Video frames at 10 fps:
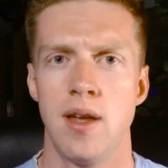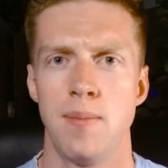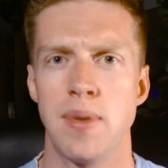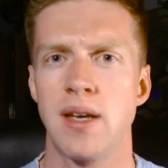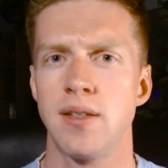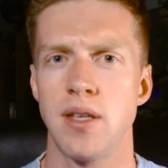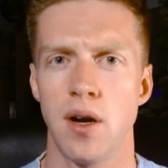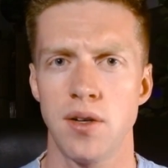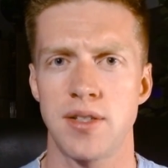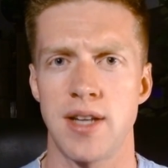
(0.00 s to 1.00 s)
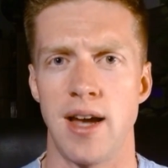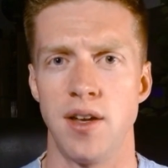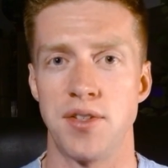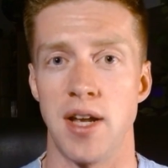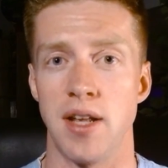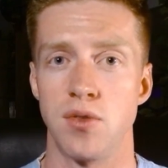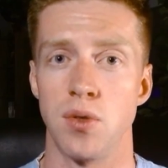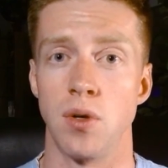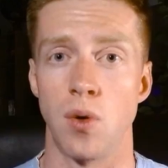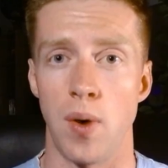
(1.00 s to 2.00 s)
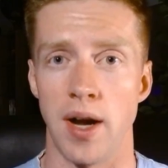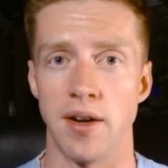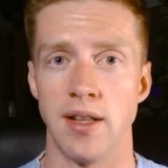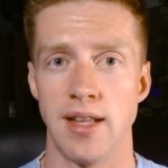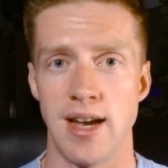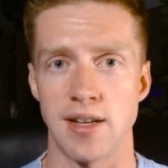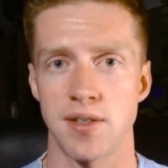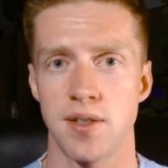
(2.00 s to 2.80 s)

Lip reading: because the art style tends to require it less.